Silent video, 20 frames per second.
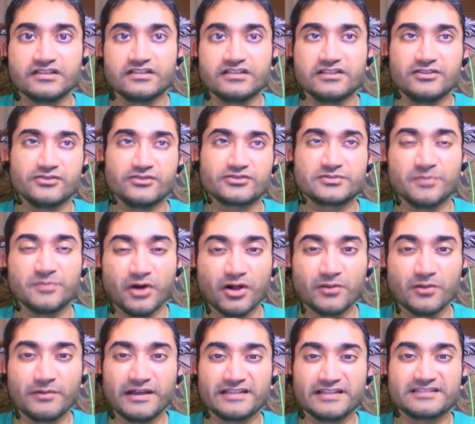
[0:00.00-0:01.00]
you know
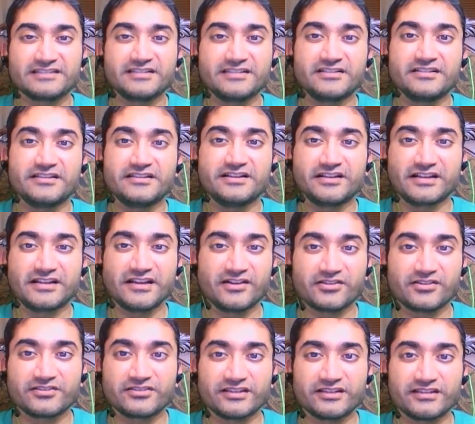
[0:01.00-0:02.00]
small bets here and there
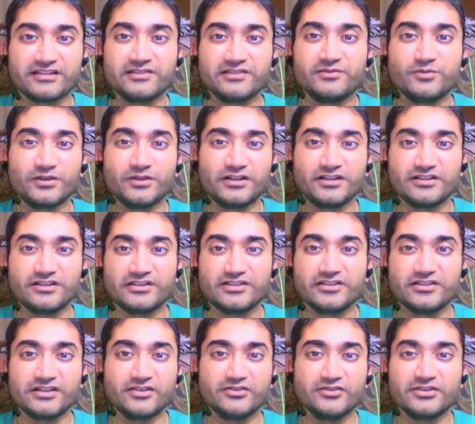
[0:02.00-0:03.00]
calculated where you
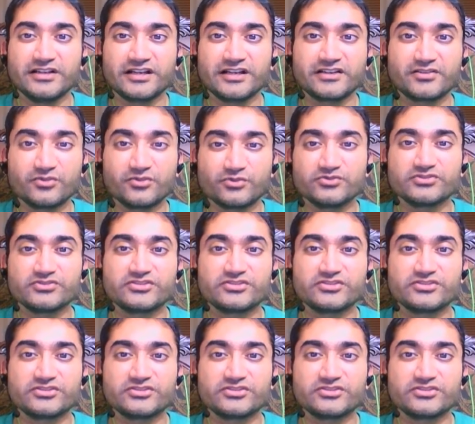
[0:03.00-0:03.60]
know you're not going to lose